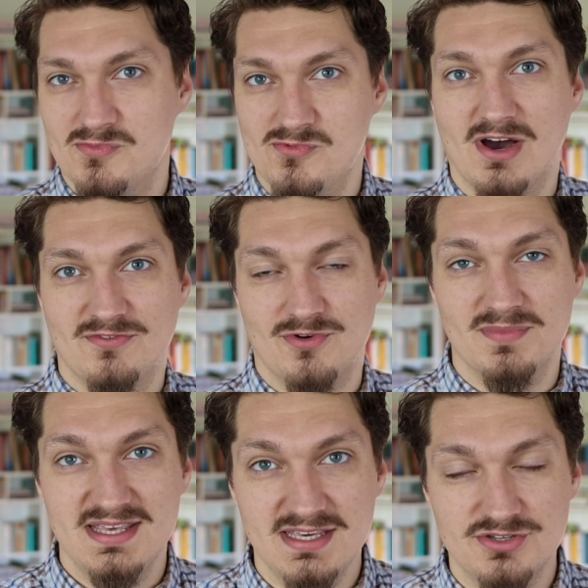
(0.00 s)
one
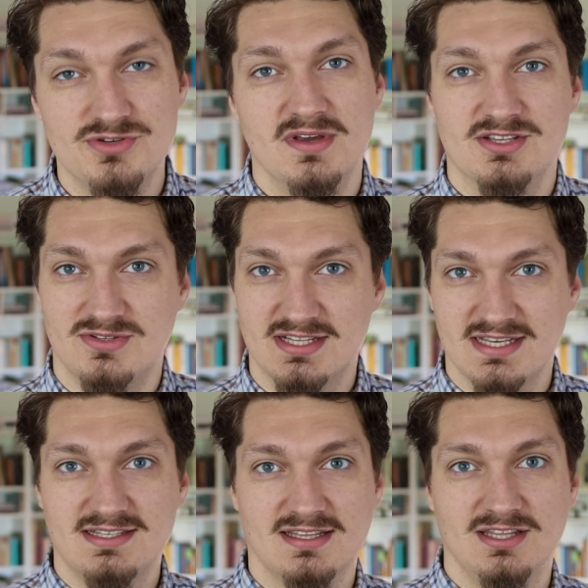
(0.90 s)
from each. So that's
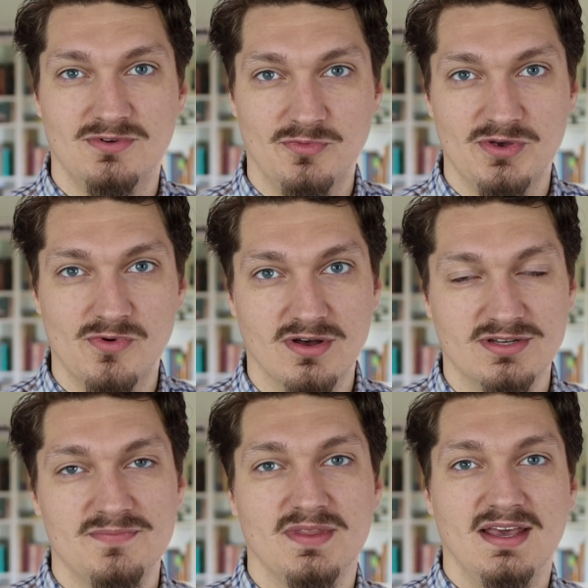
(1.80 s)
exactly what we want.